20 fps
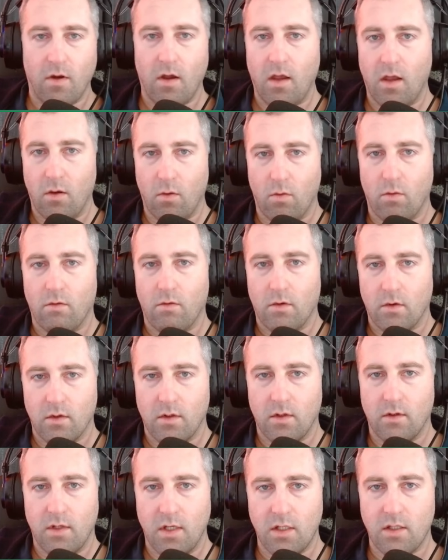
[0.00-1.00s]
Hey,
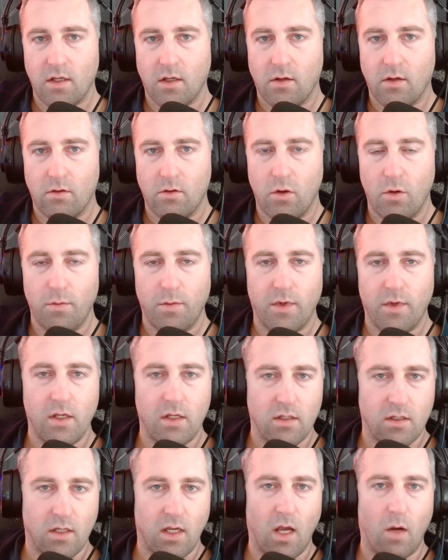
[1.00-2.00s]
these are good
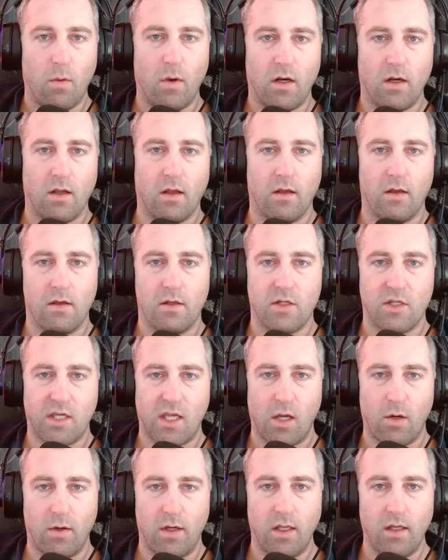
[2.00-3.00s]
companies. I want to
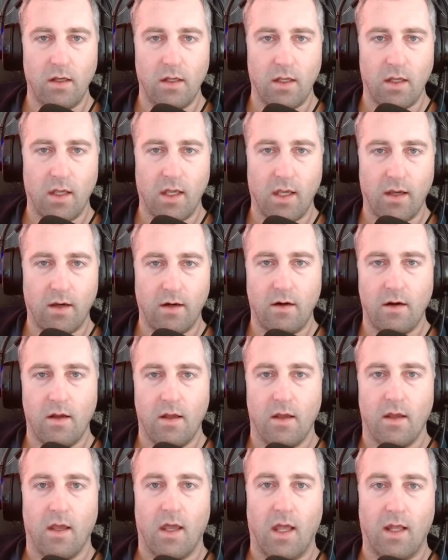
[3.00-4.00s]
scale in here,
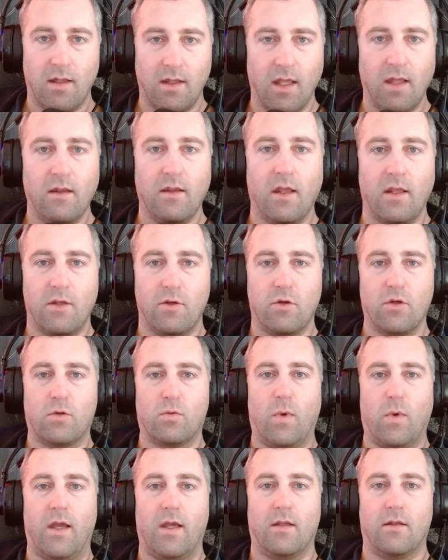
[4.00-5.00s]
and then they just
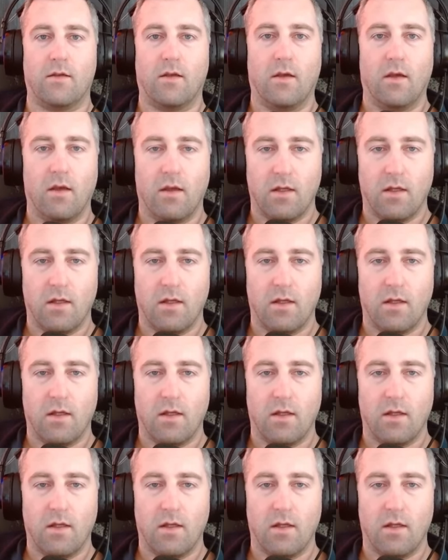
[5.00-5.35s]
wait.